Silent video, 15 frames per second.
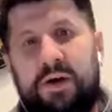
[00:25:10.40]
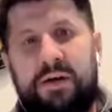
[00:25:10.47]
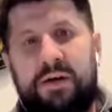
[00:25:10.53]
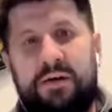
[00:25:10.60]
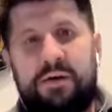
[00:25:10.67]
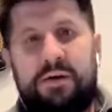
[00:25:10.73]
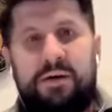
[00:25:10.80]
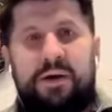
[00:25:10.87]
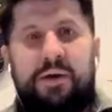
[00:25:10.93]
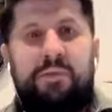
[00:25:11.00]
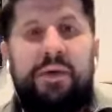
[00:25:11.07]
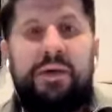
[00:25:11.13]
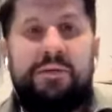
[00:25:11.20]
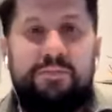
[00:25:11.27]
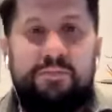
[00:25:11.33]
Anna
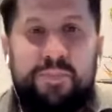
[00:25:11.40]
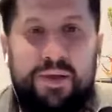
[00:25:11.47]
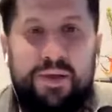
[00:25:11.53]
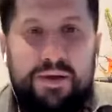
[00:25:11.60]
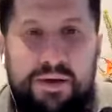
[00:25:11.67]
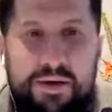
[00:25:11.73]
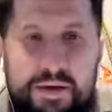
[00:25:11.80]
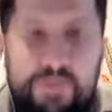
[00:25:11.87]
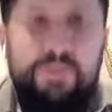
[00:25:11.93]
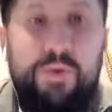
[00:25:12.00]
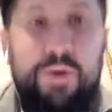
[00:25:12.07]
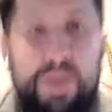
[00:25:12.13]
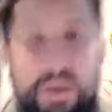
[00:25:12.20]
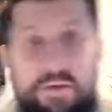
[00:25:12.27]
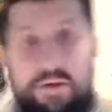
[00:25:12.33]
Camille. Good
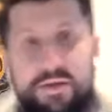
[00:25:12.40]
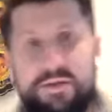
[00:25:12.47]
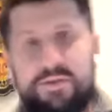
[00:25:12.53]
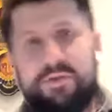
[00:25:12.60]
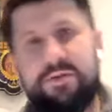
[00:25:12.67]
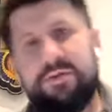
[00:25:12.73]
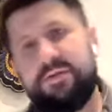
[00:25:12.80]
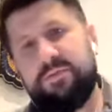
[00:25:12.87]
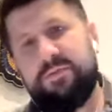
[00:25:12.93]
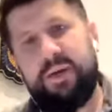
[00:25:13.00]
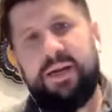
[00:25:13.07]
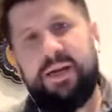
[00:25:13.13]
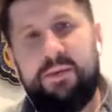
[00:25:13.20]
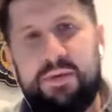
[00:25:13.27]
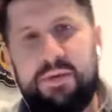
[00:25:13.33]
morning, Crossroads. My
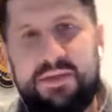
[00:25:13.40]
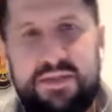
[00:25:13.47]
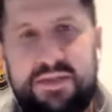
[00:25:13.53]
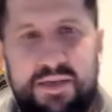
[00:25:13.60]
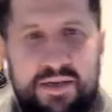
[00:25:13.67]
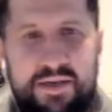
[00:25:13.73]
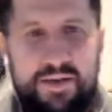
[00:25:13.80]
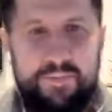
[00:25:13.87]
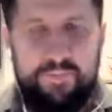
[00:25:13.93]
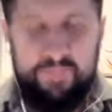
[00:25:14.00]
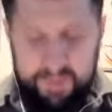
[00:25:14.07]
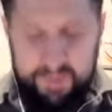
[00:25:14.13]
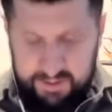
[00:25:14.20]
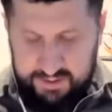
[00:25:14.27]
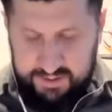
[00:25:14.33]
name is
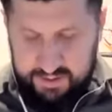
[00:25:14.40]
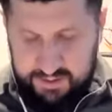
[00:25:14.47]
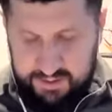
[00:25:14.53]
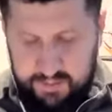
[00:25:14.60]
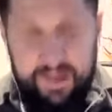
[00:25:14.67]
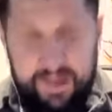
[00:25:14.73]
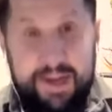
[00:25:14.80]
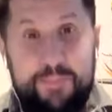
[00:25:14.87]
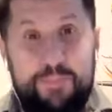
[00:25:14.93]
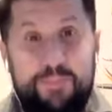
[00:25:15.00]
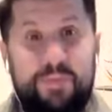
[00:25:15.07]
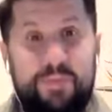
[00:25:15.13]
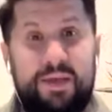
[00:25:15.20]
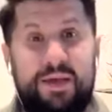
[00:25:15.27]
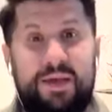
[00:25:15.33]
Sasi Bene,
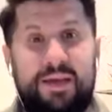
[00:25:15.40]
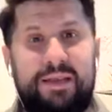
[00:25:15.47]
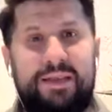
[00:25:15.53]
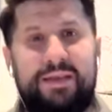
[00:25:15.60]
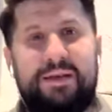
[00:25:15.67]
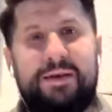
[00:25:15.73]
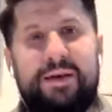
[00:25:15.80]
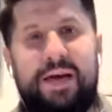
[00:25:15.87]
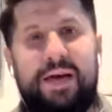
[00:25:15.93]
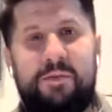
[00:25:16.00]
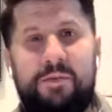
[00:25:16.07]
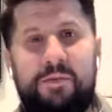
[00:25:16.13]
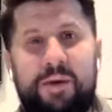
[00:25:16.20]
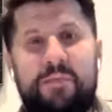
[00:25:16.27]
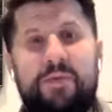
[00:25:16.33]
and I'm
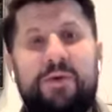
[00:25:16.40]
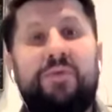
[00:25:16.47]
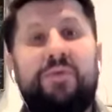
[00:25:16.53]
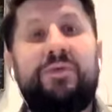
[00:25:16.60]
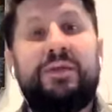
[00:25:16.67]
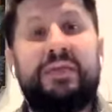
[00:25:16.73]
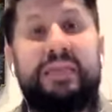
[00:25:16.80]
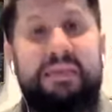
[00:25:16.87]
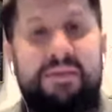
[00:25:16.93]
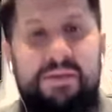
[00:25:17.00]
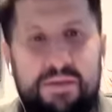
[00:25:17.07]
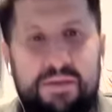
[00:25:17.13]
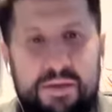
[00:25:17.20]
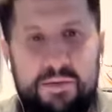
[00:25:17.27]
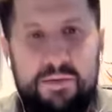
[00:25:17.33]
a member of the
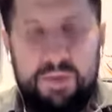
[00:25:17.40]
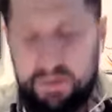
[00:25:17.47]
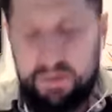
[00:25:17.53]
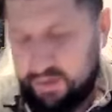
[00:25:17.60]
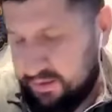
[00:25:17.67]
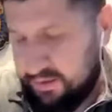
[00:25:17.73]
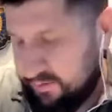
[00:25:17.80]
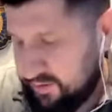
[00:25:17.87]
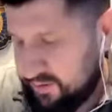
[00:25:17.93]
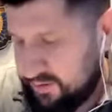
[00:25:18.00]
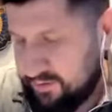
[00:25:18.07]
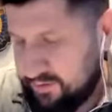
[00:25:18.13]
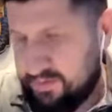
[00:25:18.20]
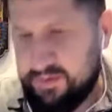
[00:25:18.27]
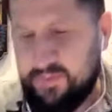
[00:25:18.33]
teaching team here at
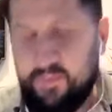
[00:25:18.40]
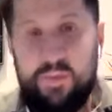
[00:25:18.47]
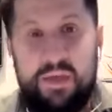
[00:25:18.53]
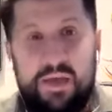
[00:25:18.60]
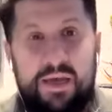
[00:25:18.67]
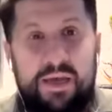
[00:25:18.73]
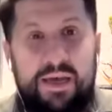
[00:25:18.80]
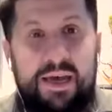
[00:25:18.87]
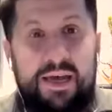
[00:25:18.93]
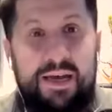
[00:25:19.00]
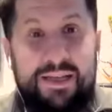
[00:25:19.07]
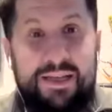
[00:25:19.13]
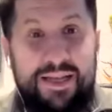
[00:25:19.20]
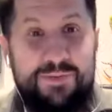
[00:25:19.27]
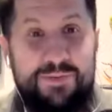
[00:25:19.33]
Crossroads. And
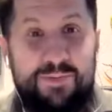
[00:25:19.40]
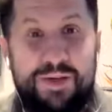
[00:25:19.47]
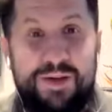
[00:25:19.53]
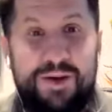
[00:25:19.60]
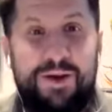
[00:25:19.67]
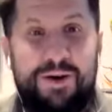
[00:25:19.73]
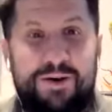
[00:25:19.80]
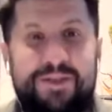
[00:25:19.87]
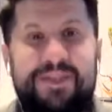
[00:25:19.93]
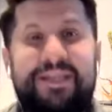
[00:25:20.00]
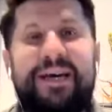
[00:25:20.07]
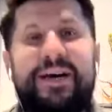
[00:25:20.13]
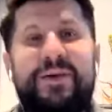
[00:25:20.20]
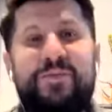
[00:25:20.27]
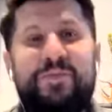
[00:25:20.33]
it has been a long
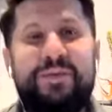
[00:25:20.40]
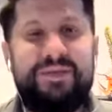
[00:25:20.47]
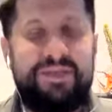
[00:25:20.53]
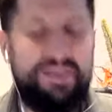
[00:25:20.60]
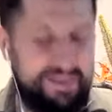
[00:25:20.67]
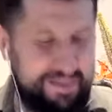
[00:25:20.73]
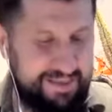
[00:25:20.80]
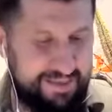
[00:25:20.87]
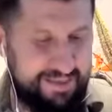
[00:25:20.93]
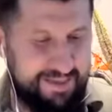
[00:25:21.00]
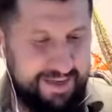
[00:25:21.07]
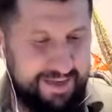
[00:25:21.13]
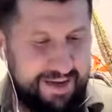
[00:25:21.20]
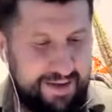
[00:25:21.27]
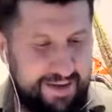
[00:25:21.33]
time since
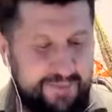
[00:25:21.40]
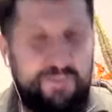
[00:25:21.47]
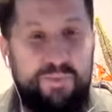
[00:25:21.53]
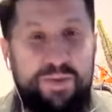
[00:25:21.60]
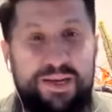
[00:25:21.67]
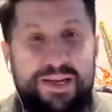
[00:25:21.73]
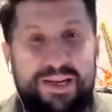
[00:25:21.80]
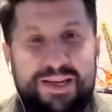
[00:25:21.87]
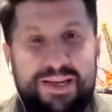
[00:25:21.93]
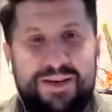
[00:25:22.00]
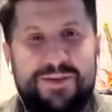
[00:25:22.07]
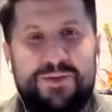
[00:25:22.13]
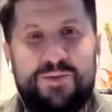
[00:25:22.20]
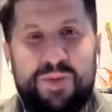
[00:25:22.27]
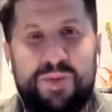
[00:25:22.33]
I've been
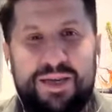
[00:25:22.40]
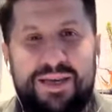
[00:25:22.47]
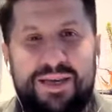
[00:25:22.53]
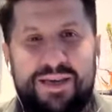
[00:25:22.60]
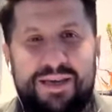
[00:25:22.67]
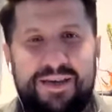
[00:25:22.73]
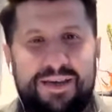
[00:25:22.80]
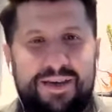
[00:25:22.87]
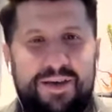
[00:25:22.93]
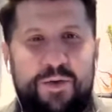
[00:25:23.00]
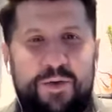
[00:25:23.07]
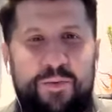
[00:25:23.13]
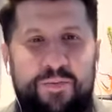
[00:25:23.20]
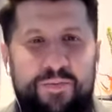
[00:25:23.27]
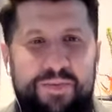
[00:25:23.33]
here speaking
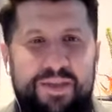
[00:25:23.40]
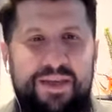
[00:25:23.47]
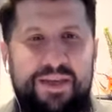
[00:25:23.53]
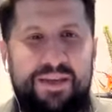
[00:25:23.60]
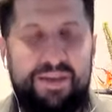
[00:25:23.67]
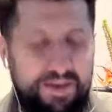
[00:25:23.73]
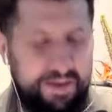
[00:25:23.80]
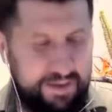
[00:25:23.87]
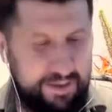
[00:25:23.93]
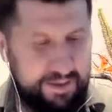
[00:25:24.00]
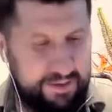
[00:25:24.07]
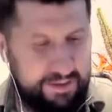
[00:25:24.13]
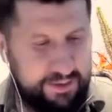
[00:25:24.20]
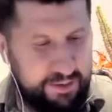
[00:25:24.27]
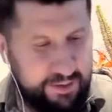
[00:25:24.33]
in
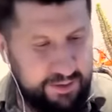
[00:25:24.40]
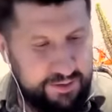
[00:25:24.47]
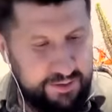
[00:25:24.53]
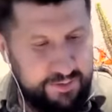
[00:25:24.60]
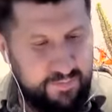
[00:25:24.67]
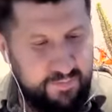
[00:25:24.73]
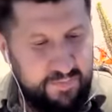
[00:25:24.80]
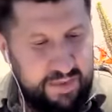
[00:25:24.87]
church.